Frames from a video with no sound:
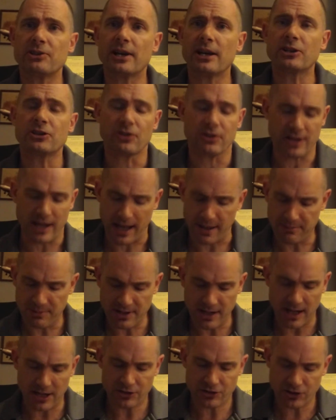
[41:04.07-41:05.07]
lectures, I'm
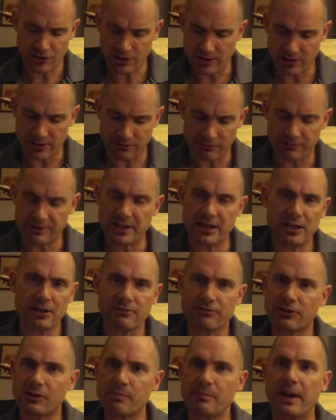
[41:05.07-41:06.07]
not just going to read
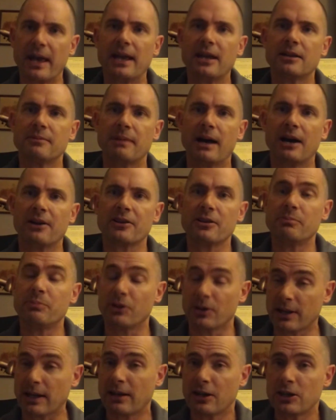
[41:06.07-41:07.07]
verbatim out of the
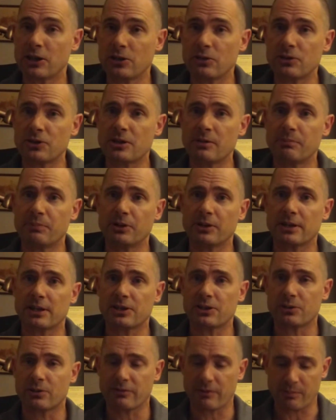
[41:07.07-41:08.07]
book. I'm going to use the book
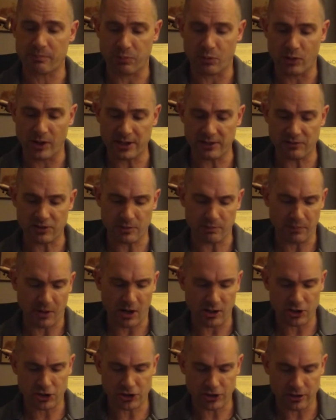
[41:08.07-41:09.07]
as sort of a point of
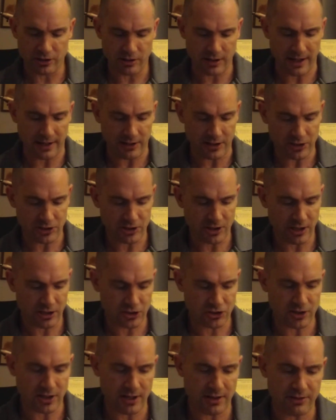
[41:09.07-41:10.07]
departure. I'm going to
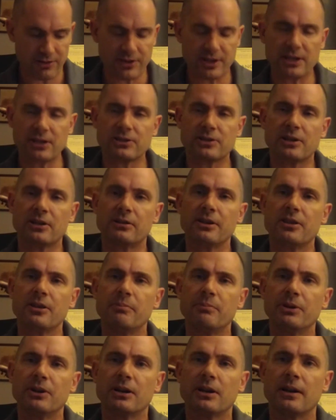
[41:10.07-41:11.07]
touch on things that are in the
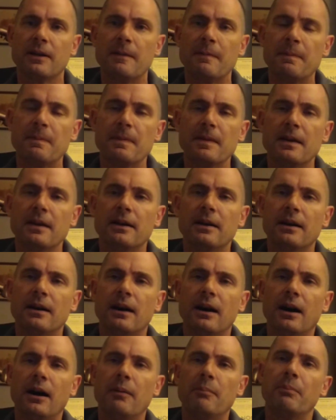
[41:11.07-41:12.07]
book.
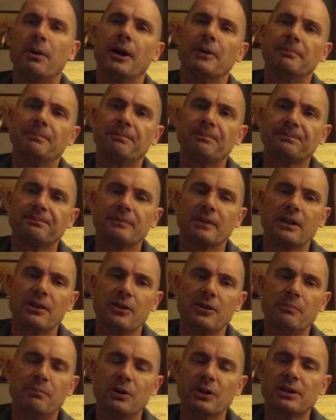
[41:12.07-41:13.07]
But
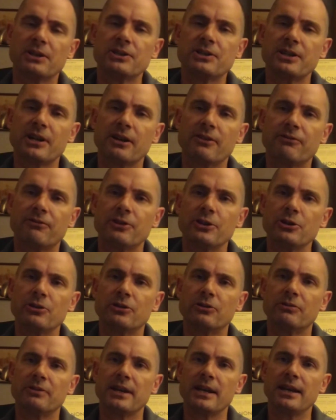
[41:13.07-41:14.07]
the book is there for you to
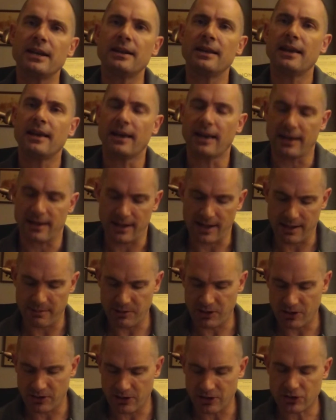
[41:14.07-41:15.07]
read, and I'm
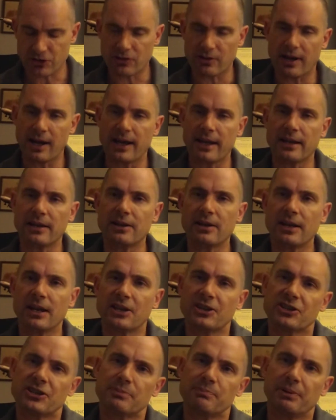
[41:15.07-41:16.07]
here to try and
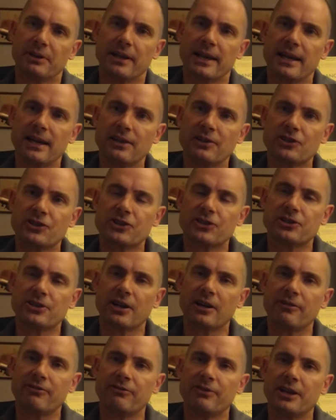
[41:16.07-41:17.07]
explain
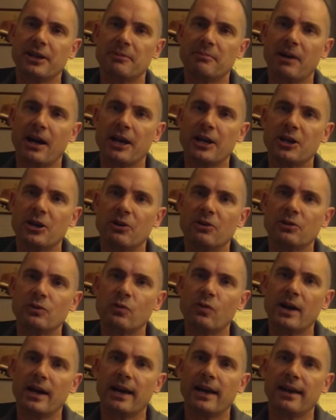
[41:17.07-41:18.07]
stuff in my own
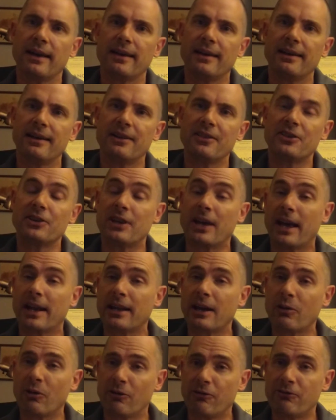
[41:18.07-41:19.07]
way. And
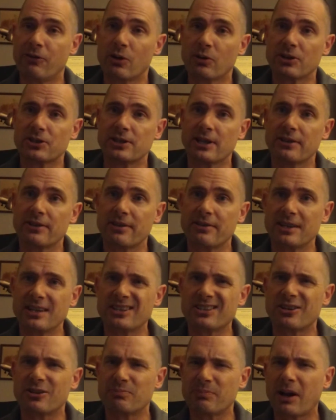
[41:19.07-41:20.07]
I will focus on the
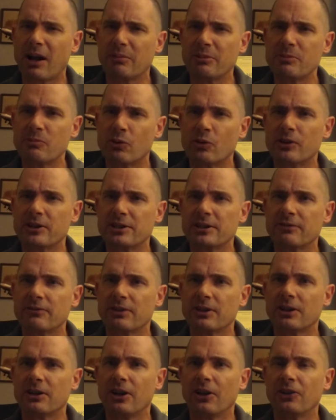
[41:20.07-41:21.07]
things that are probably more
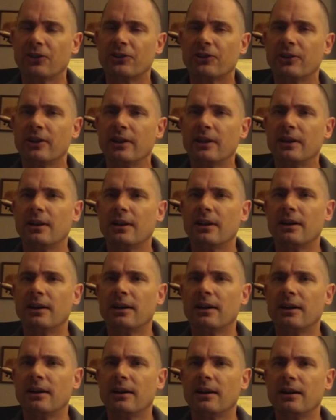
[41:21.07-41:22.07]
difficult
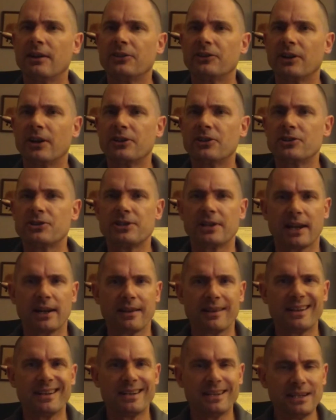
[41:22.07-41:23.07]
to understand
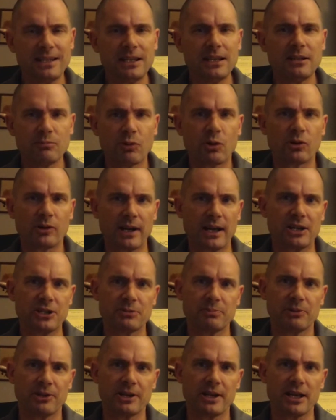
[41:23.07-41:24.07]
it, need more
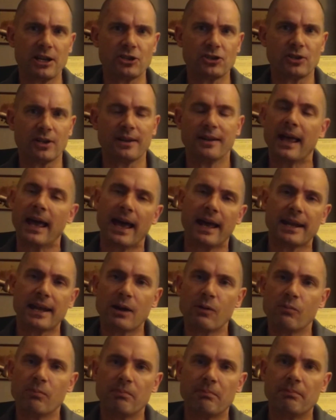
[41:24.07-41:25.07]
explanation, and I
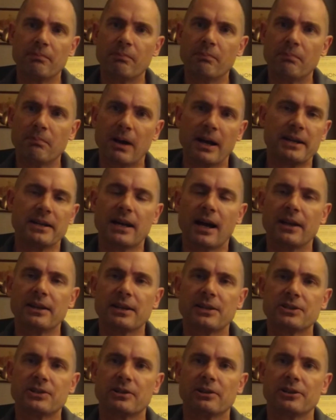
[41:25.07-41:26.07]
might not
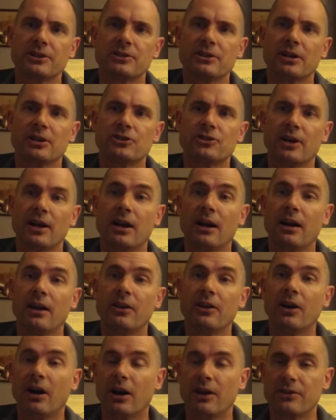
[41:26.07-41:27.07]
necessarily touch
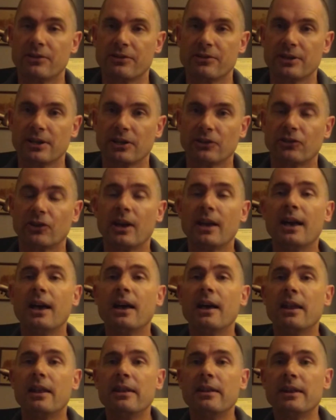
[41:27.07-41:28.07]
on other things.
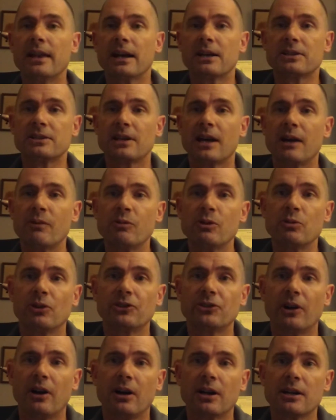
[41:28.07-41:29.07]
Next time we will
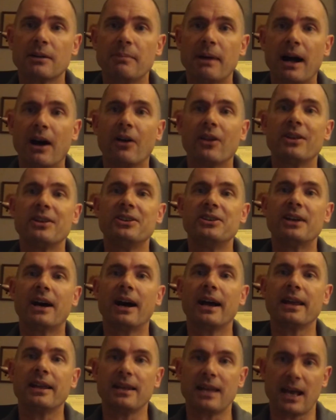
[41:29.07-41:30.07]
talk about
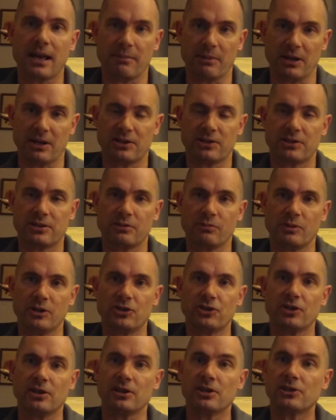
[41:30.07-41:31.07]
dynamics,
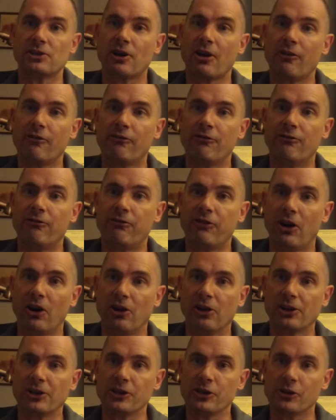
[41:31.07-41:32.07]
which is
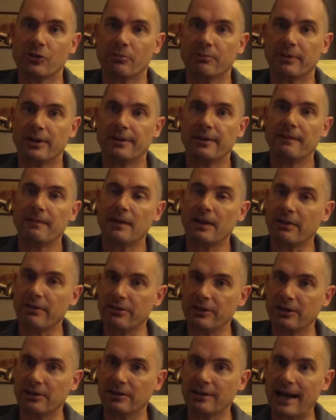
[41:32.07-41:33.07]
volume,
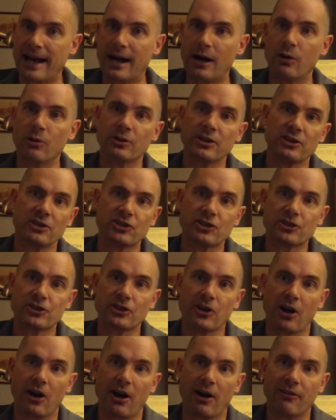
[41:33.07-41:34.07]
the loud and
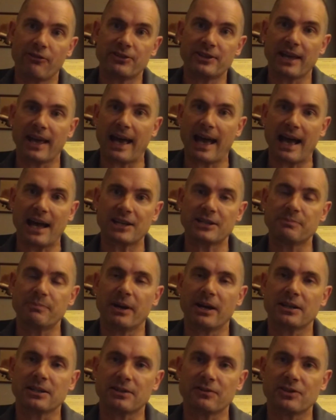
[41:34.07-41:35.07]
soft
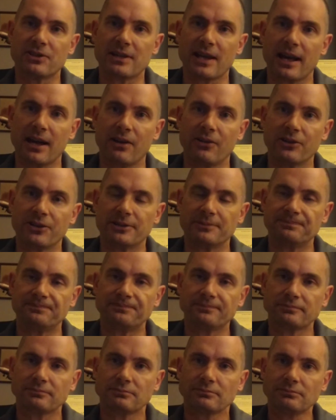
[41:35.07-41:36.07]
aspect of sound.
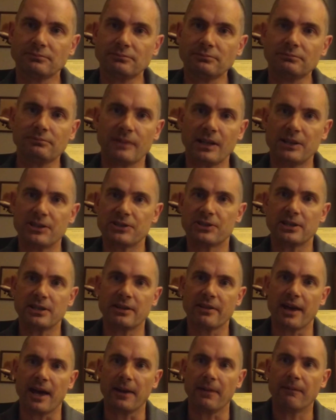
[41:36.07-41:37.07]
See
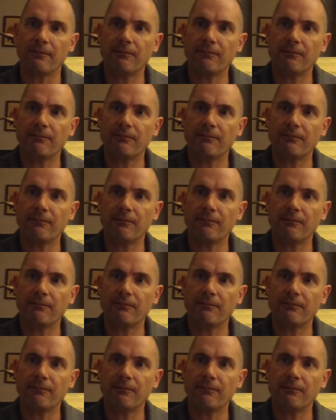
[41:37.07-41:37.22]
you then.